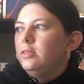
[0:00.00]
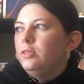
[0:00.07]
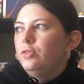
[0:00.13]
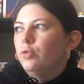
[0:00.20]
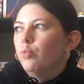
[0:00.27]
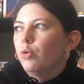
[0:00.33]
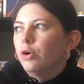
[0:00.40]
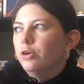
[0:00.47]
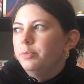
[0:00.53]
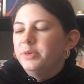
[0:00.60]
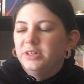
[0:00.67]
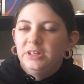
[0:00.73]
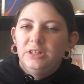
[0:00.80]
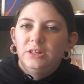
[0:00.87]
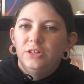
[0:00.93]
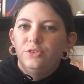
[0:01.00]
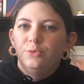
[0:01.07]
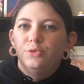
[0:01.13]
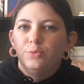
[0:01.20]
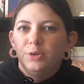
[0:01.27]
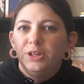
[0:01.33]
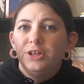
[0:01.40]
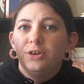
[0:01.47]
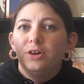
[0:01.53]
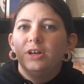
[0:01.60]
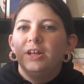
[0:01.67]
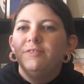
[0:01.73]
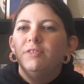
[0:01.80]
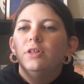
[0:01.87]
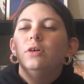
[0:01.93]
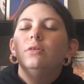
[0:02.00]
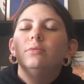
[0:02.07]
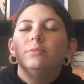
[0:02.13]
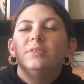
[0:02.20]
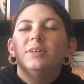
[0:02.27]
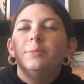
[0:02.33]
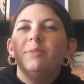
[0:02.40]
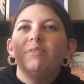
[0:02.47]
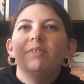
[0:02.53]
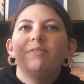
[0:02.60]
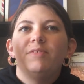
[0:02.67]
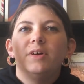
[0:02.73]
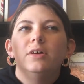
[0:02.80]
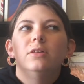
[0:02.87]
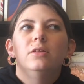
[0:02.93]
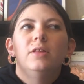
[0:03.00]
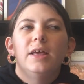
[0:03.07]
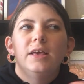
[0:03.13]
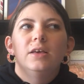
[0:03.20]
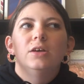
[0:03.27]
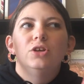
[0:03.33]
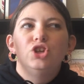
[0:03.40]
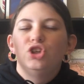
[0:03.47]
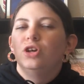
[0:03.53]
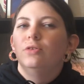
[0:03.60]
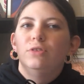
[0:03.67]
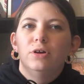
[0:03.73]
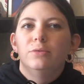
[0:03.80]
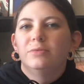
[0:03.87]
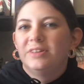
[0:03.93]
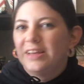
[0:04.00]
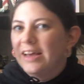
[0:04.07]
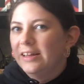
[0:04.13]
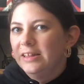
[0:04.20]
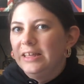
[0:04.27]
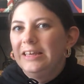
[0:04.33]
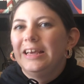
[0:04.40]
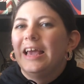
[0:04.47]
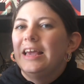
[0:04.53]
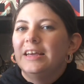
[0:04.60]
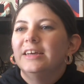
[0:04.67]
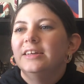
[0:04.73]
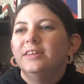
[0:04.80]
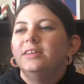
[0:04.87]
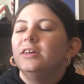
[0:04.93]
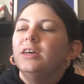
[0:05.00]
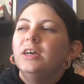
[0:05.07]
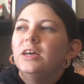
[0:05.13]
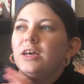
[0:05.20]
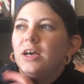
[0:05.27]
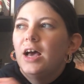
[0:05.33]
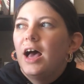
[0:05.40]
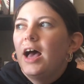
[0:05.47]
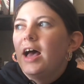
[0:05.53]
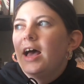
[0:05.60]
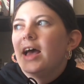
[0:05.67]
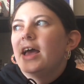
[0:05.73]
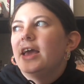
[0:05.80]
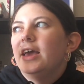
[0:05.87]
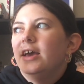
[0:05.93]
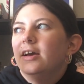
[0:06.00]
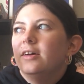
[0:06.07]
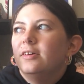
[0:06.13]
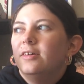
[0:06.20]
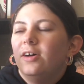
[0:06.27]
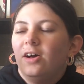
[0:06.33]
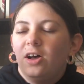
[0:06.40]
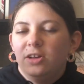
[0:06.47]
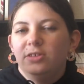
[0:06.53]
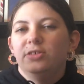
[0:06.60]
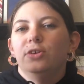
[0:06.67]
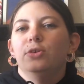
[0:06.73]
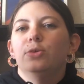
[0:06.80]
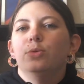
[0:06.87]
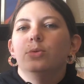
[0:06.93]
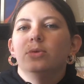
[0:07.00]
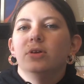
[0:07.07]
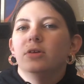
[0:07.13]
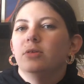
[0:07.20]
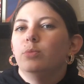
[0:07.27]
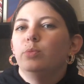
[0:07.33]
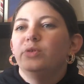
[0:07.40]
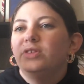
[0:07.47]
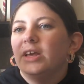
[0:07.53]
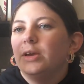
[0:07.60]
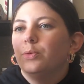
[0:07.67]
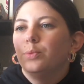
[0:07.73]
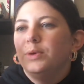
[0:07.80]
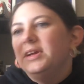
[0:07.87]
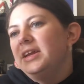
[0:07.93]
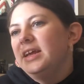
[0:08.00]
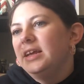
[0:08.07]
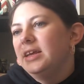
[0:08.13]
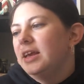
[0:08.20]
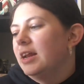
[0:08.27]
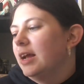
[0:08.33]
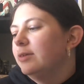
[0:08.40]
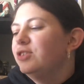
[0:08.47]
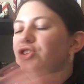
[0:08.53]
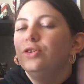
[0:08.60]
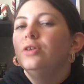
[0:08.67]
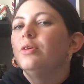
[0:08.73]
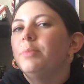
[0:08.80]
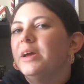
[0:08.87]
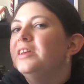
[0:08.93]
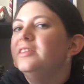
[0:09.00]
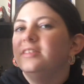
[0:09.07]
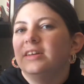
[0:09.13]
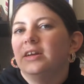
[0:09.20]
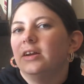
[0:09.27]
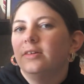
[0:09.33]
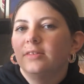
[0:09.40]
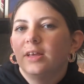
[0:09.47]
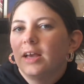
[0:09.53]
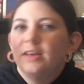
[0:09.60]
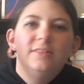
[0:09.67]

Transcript: the world building in this was really good, even though some of it felt like show don't telly. And I also was like reading, and I was 200 pages in, and I was like, I